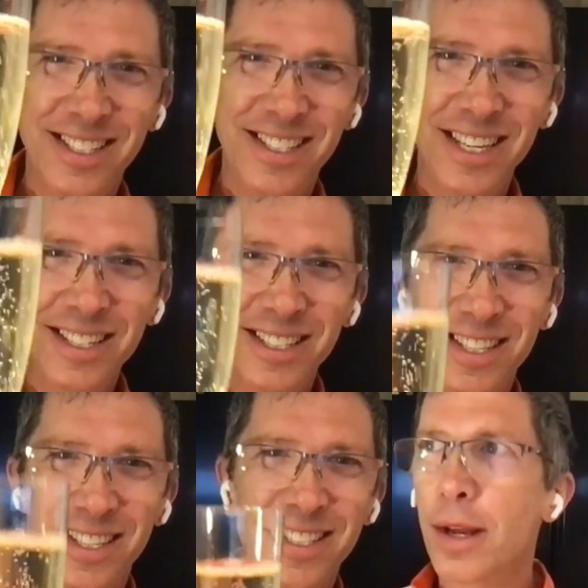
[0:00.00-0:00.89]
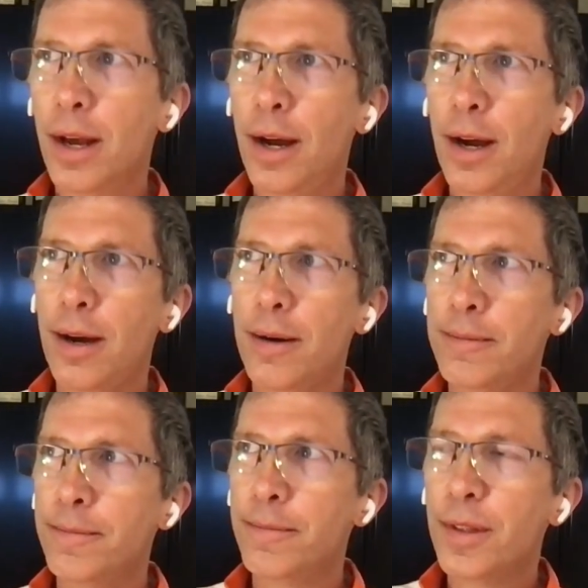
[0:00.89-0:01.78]
Cheers.
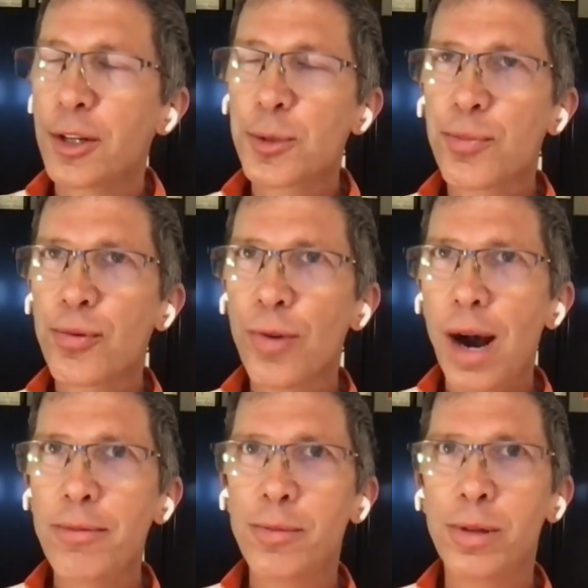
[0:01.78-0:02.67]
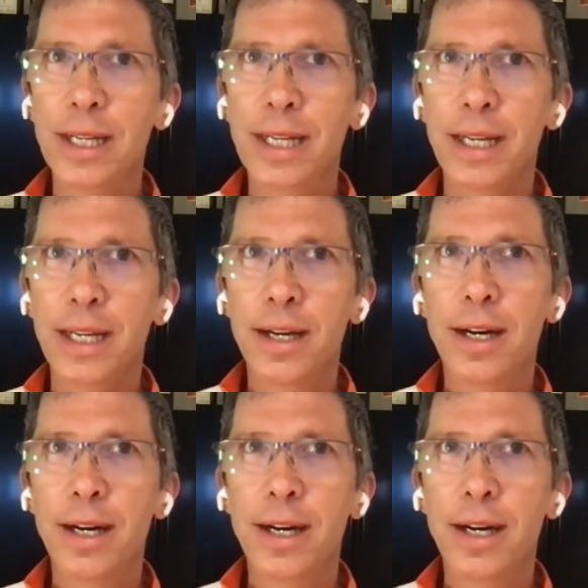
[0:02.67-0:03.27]
There's probably